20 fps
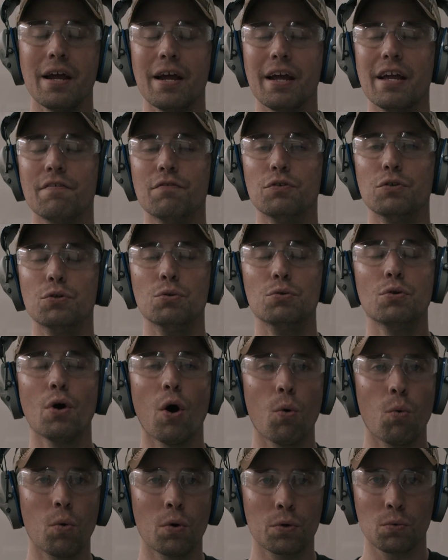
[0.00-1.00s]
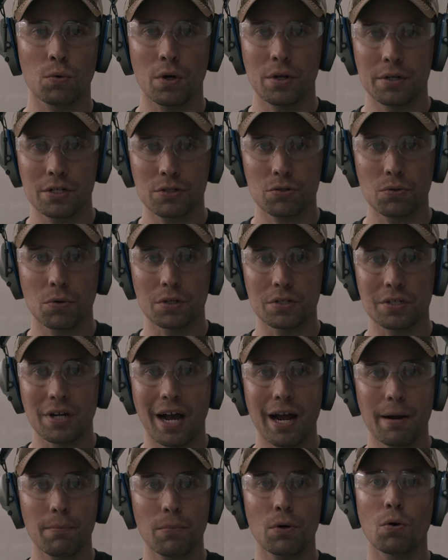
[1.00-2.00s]
If you don't wanna run this on a
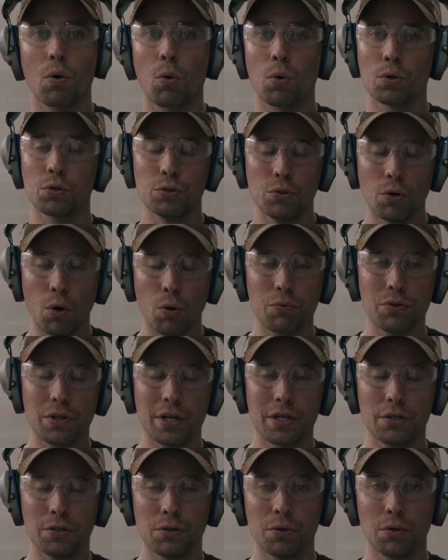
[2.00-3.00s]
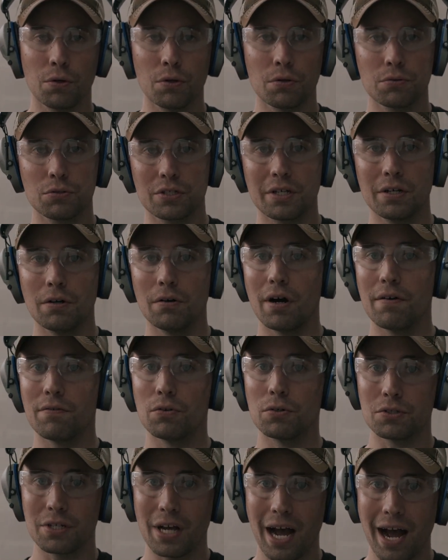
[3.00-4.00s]
timer, or you don't think your skill
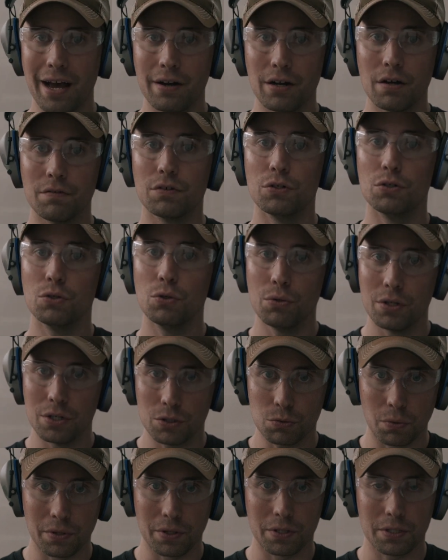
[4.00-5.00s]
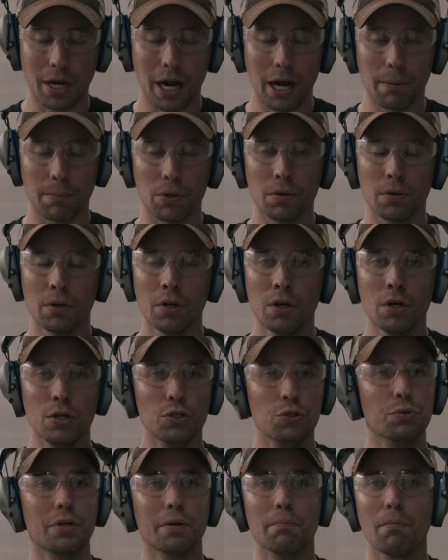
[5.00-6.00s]
level is high enough to do this with a timer,
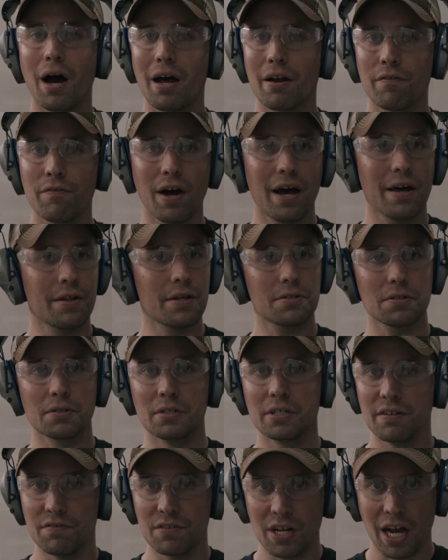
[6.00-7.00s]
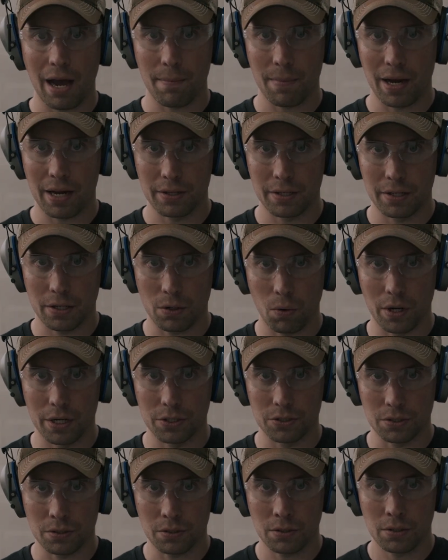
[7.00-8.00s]
you can modify this and leave time out of the
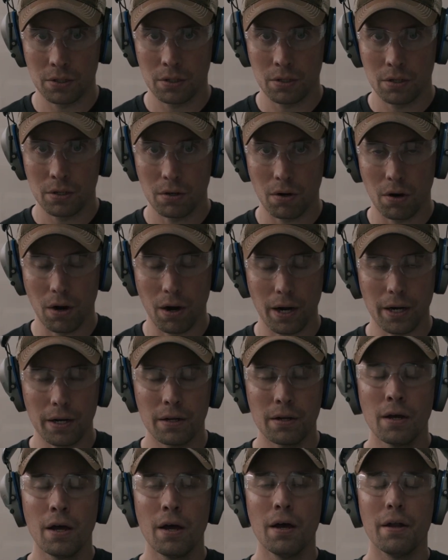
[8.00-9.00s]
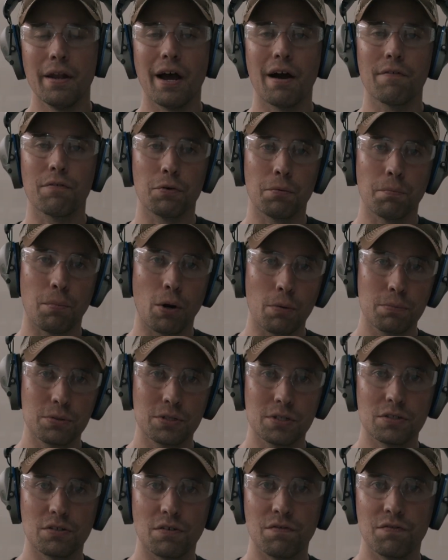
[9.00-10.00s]
equation, all right? Now for the
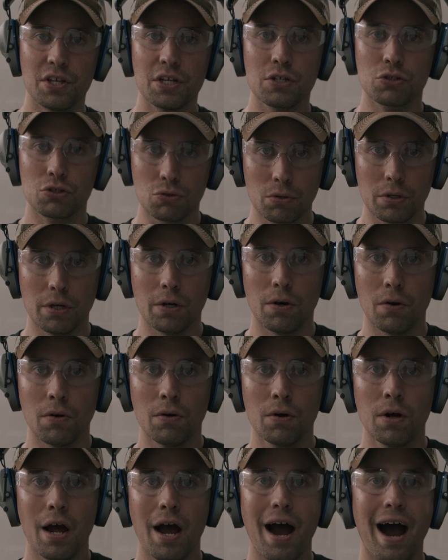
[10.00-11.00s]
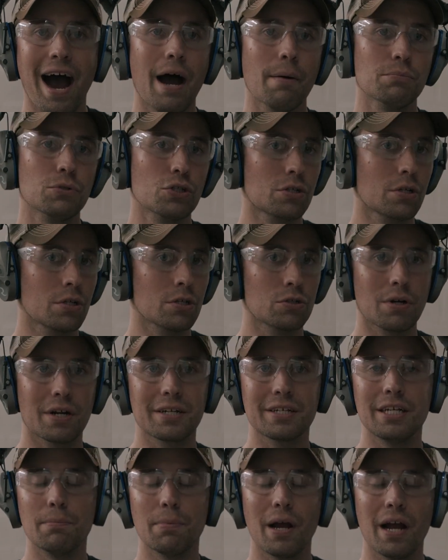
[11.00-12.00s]
purposes of this drill, I'm just gonna try
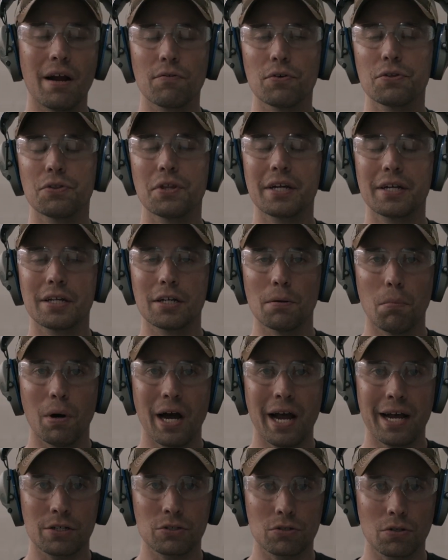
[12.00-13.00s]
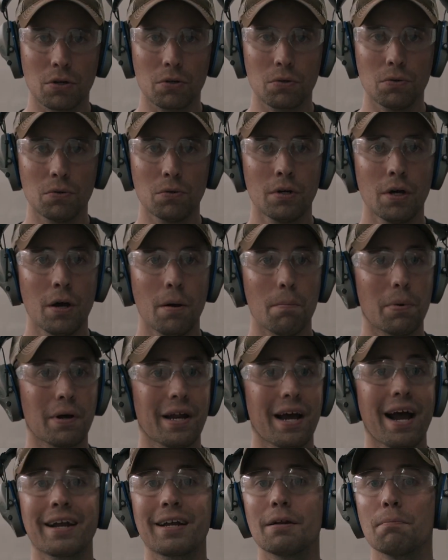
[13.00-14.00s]
to keep everything in the black circle, but
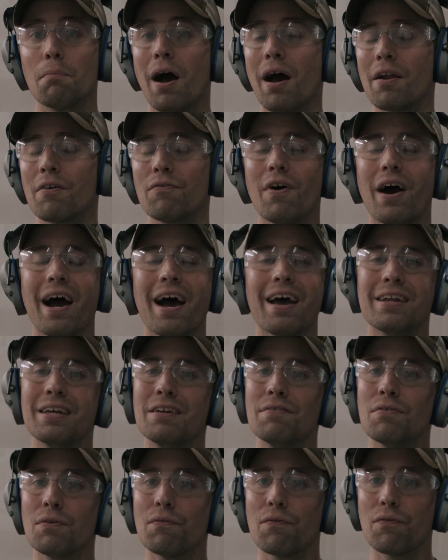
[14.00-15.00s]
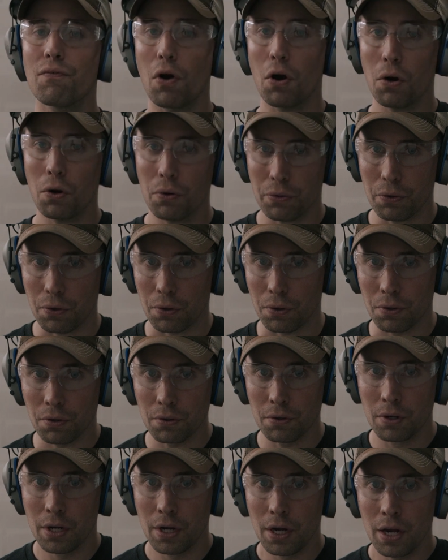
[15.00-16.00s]
I could modify it even
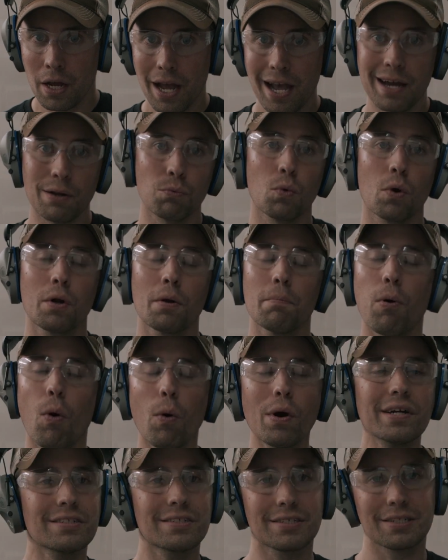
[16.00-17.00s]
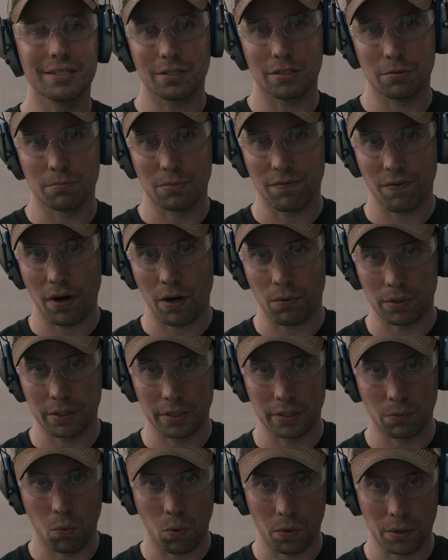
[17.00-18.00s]
further and run a point system if I
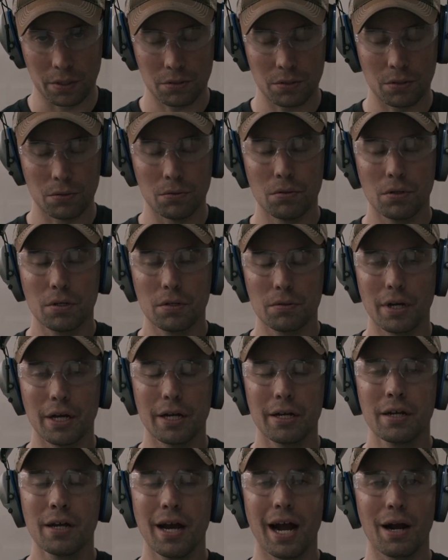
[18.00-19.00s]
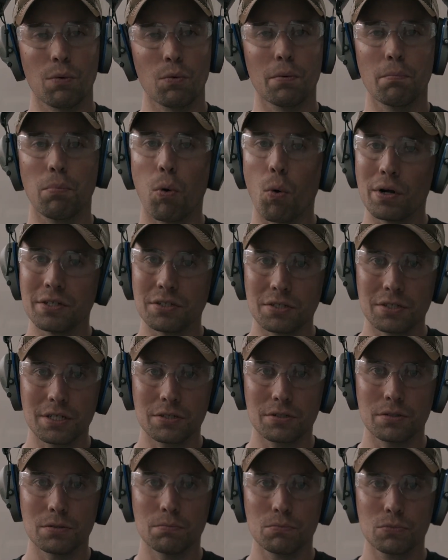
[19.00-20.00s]
really wanted to, okay? I run point
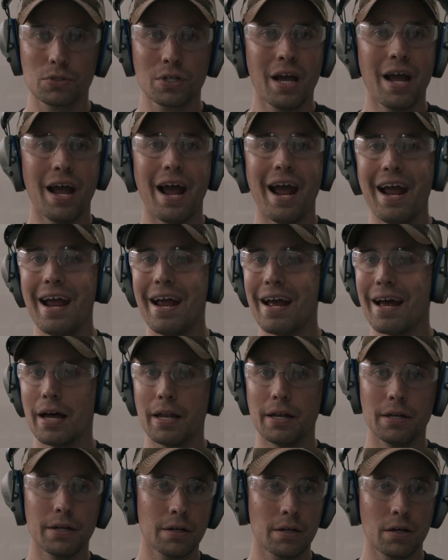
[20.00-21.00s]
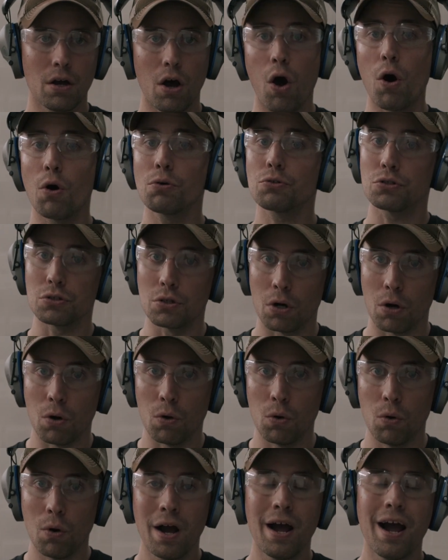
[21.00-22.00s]
systems, and
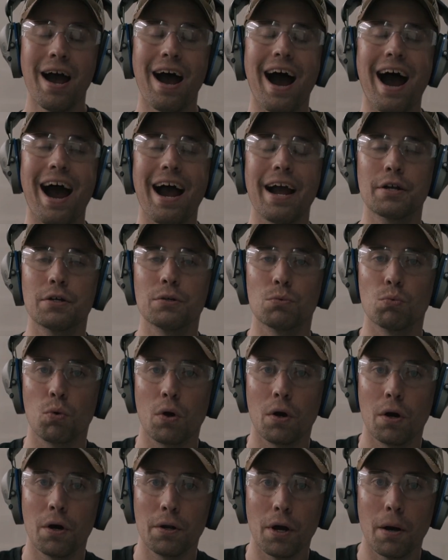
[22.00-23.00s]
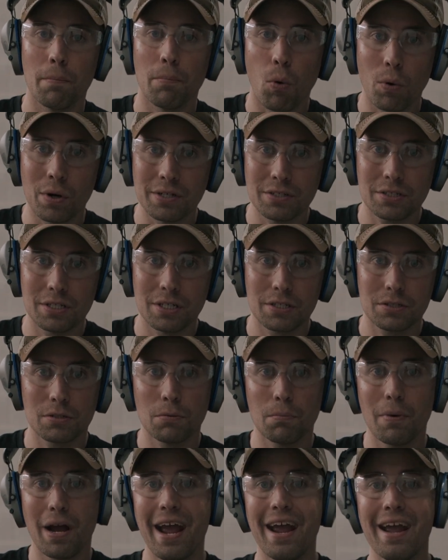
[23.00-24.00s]
also I could run a point
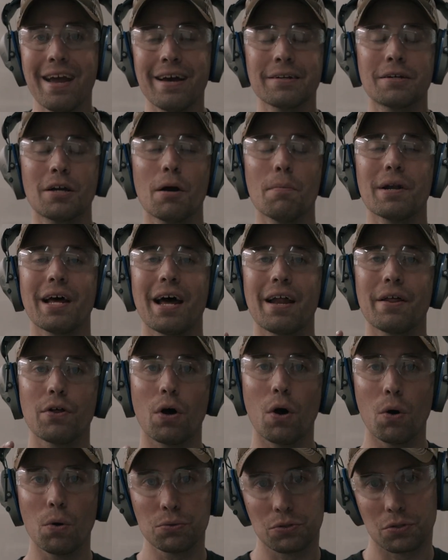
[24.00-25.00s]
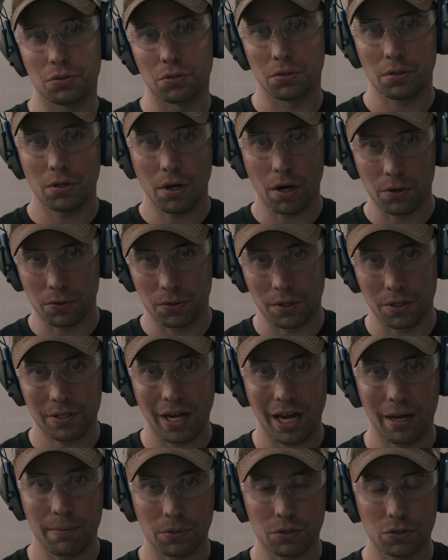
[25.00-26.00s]
system and coming out of the holster under a
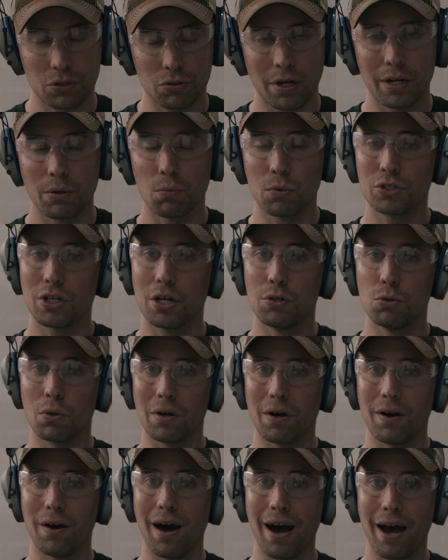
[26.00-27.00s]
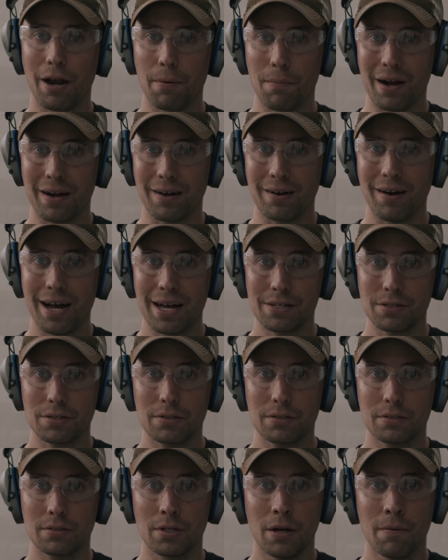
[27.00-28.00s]
time constraint, which I do in a lot of my
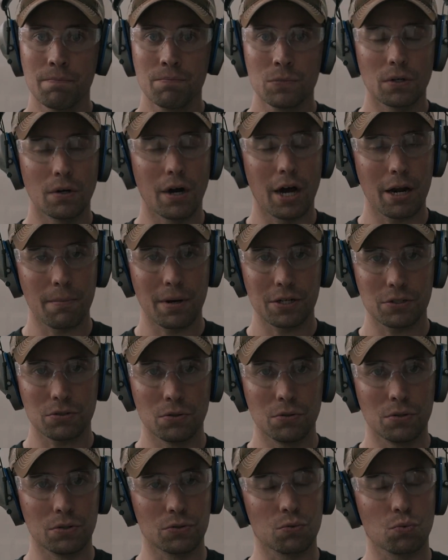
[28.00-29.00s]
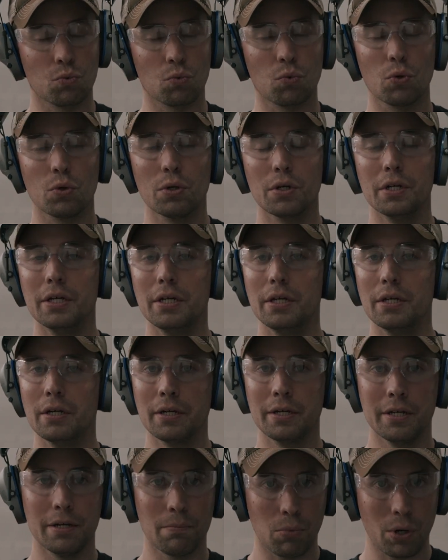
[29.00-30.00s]
classes. A lot of my students
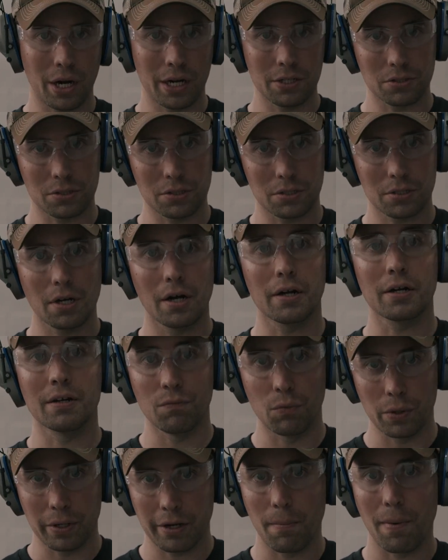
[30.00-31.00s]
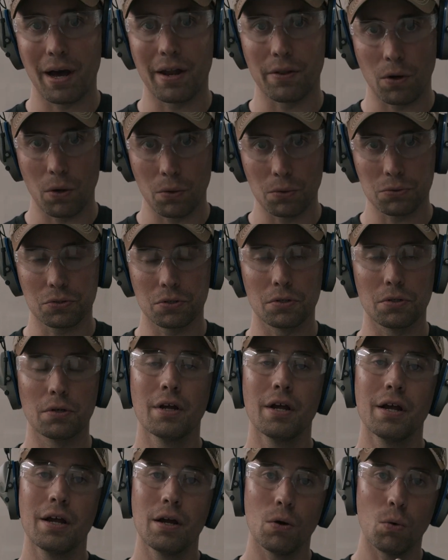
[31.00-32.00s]
really embrace the suck if we come out of the holster
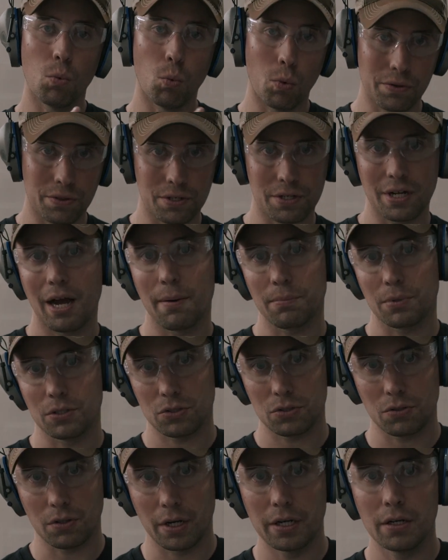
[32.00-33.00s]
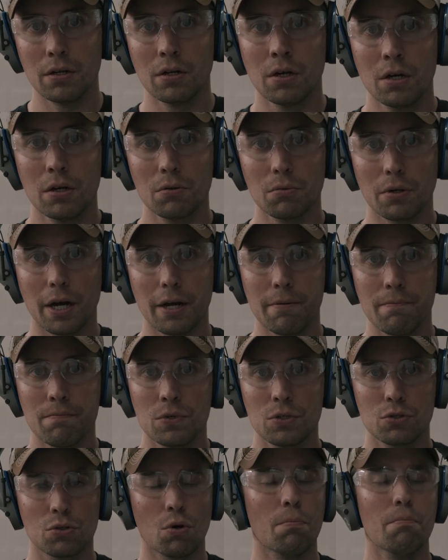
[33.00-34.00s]
with a time constraint,
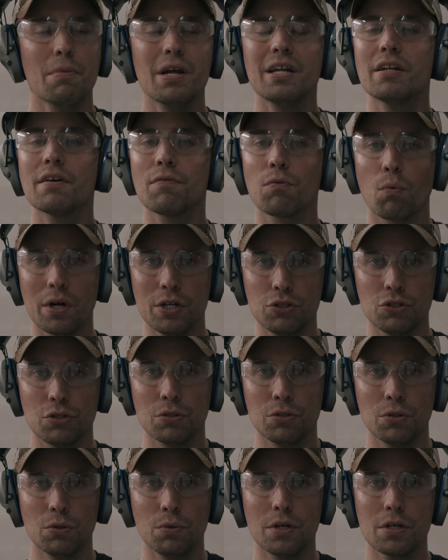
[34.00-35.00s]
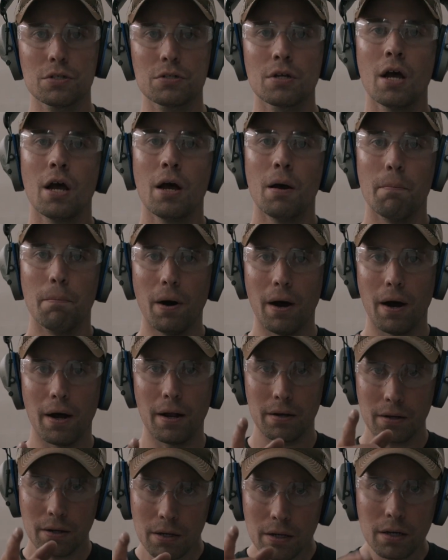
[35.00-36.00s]
okay? So many different ways you can do this,
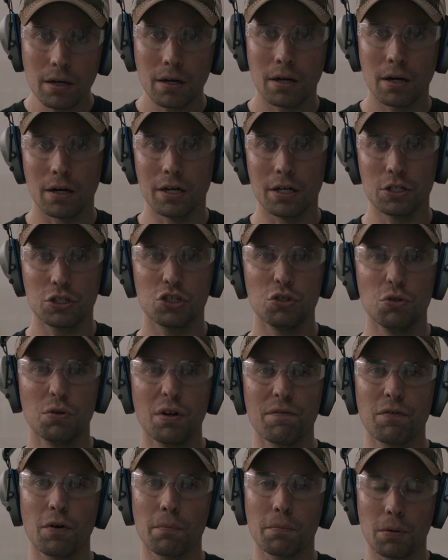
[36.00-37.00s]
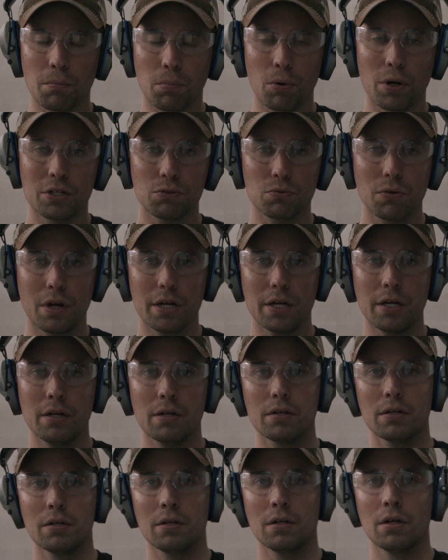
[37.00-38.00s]
but let's shoot it from compress ready,
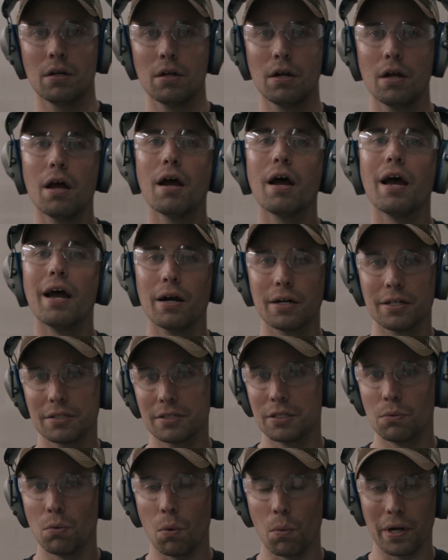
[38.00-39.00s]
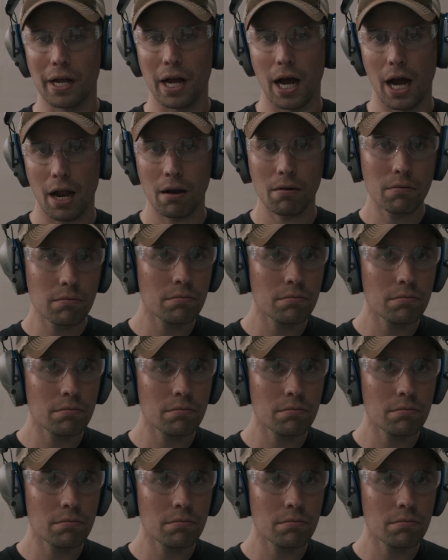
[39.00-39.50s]
and let's see what we got.